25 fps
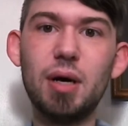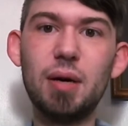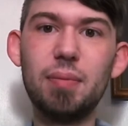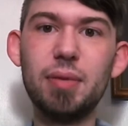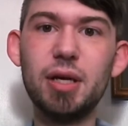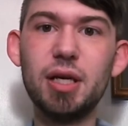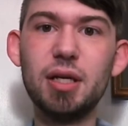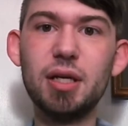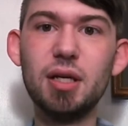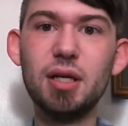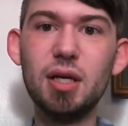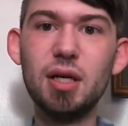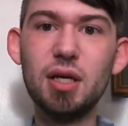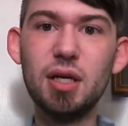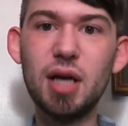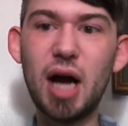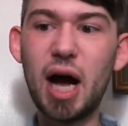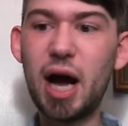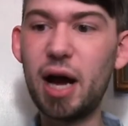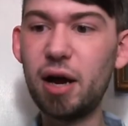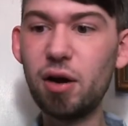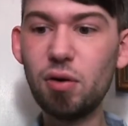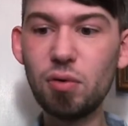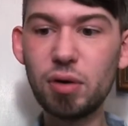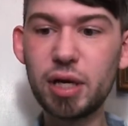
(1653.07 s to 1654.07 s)
I mean,
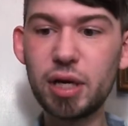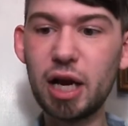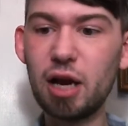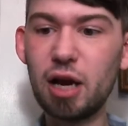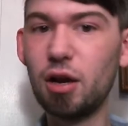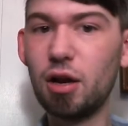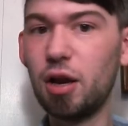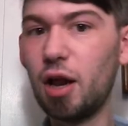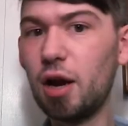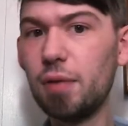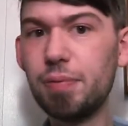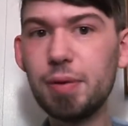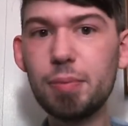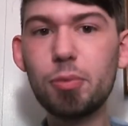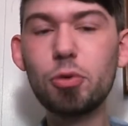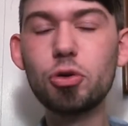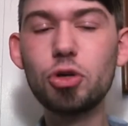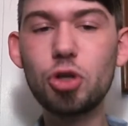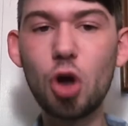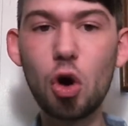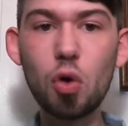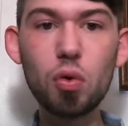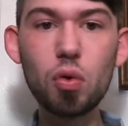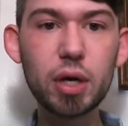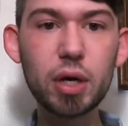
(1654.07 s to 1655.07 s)
I don't care. A lot of people
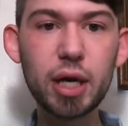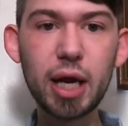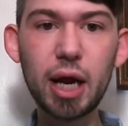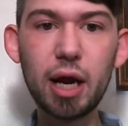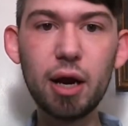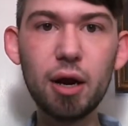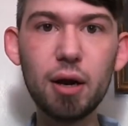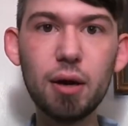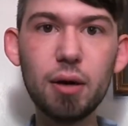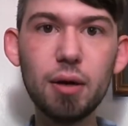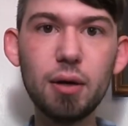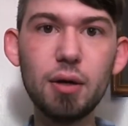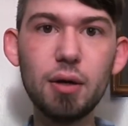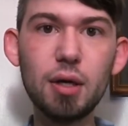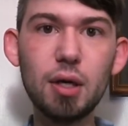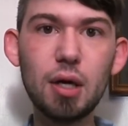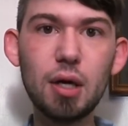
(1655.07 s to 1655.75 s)
don't care,